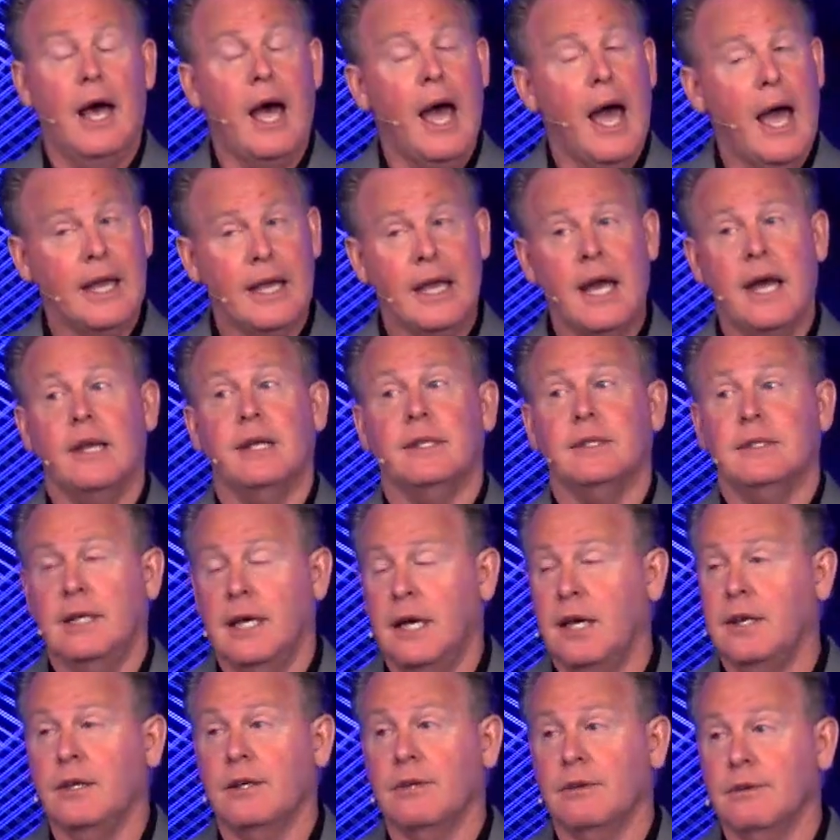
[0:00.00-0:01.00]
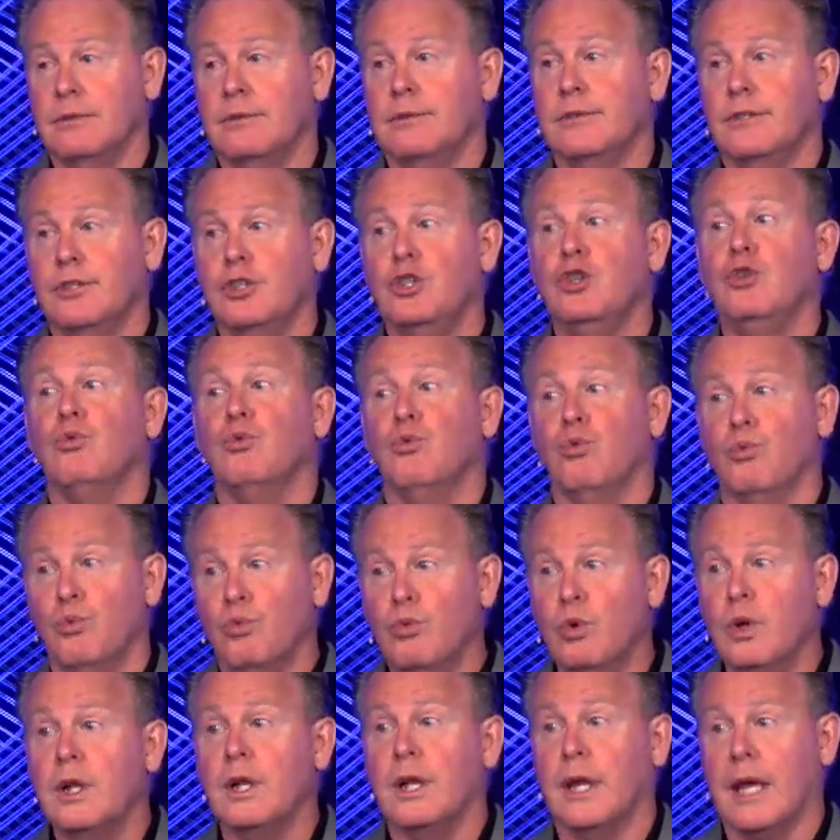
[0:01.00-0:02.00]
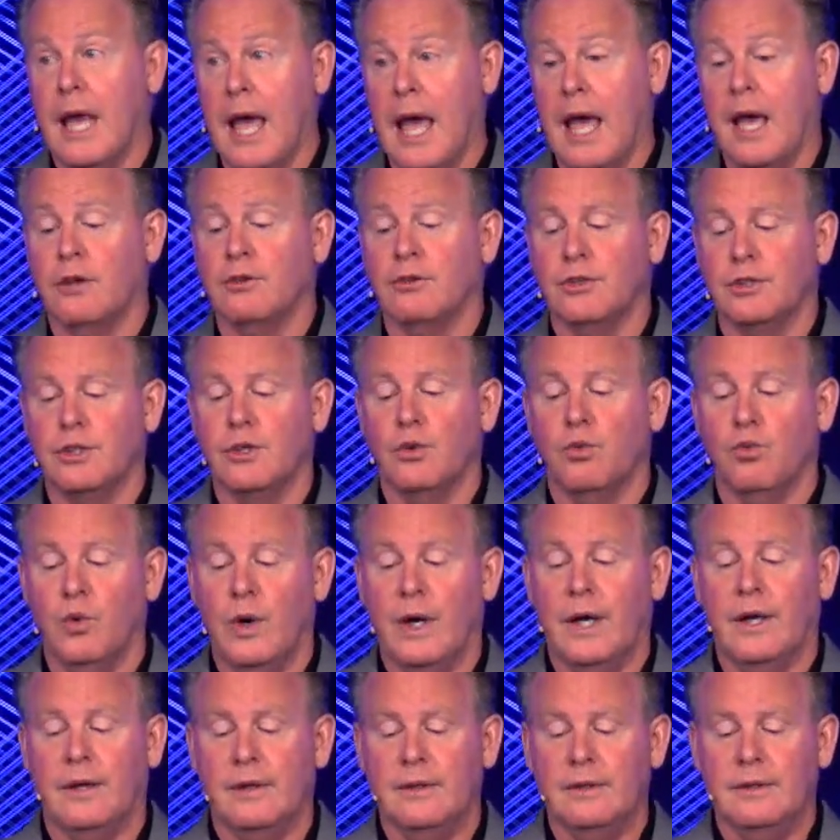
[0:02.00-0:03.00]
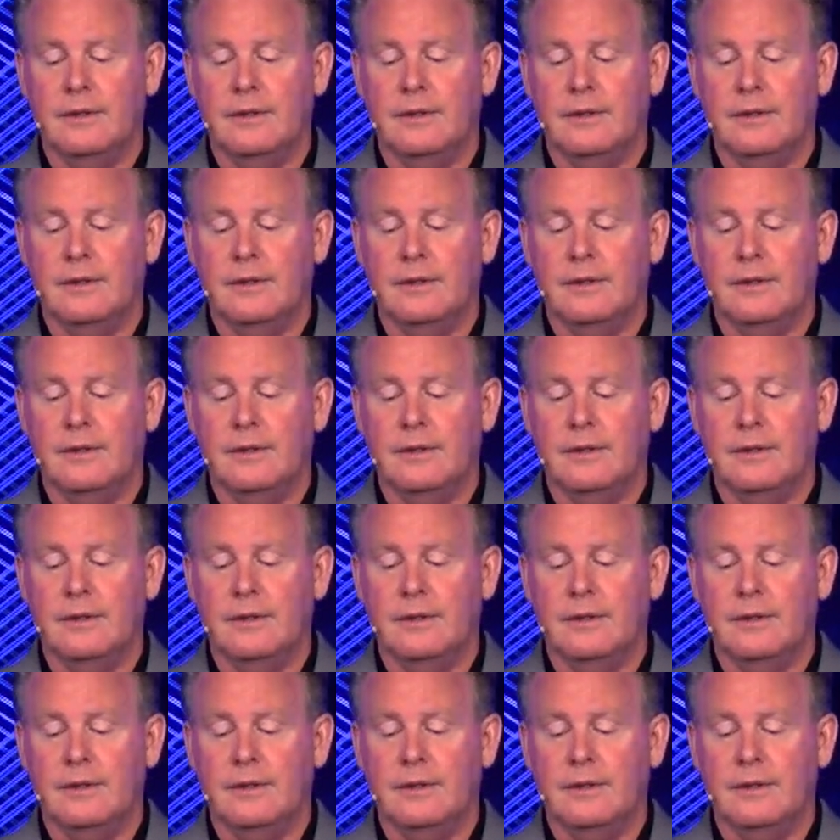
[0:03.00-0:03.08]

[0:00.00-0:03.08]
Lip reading: I gotta tell you, you really handled it well.